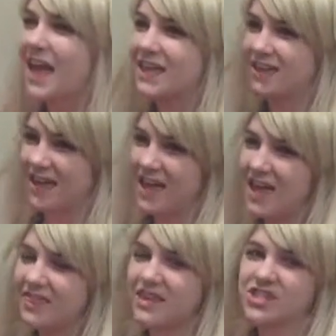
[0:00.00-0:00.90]
I get
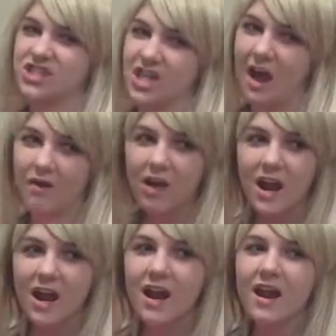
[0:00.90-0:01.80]
in the
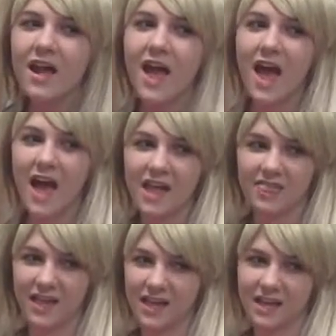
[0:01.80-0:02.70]
shower and
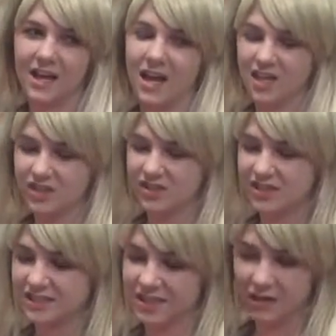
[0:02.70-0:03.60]
like I use
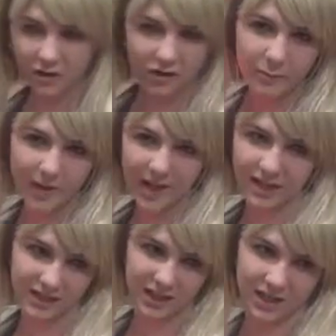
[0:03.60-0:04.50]
soap
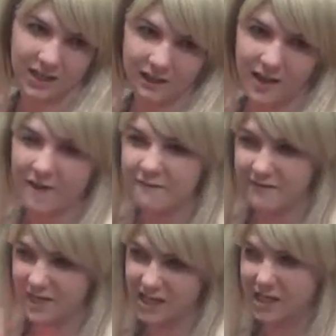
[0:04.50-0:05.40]
and like
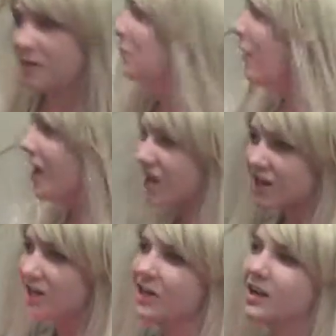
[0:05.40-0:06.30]
figgy
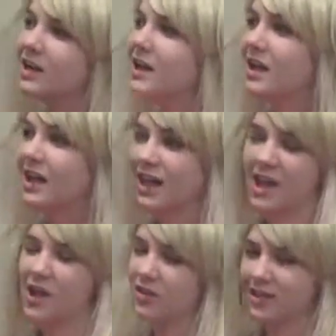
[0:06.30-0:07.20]
water.
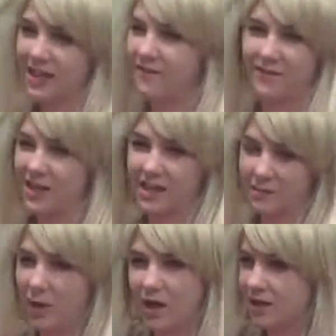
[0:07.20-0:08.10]
Like only
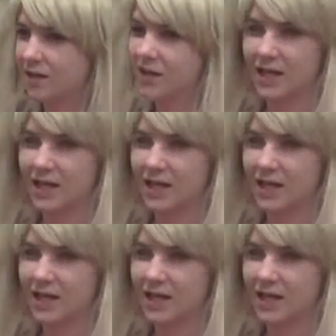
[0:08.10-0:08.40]
figgy water.